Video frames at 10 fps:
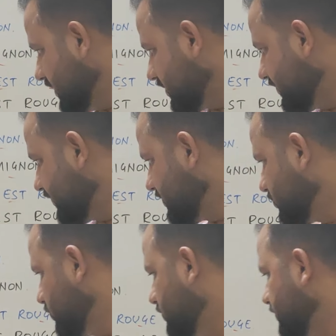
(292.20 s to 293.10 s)
It
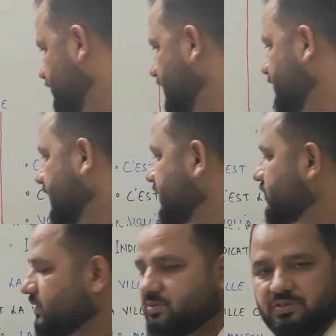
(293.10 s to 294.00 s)
refers to people
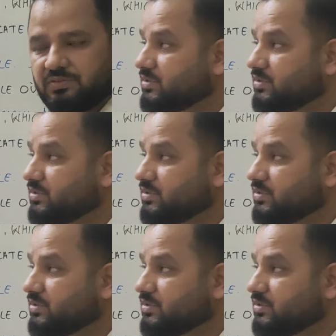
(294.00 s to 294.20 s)
and things.